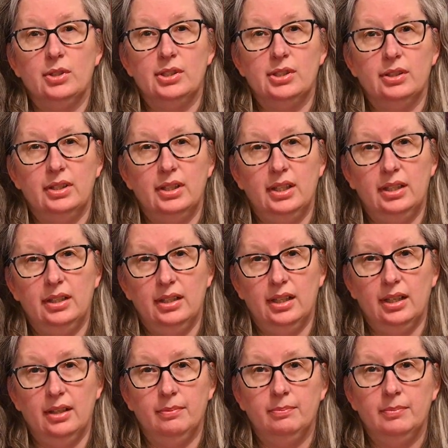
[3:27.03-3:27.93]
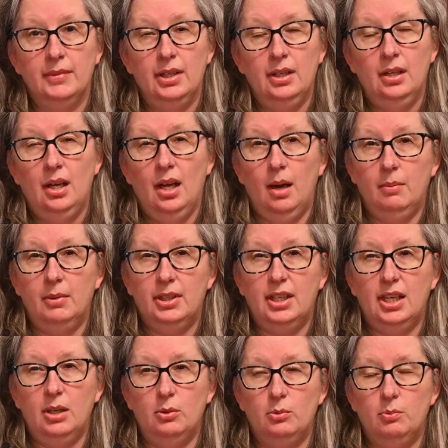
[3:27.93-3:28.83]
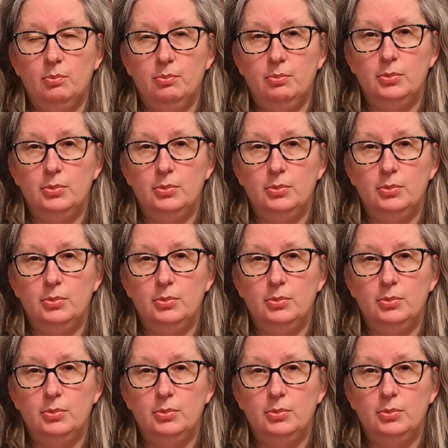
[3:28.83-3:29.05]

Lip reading: So then I'm going to keep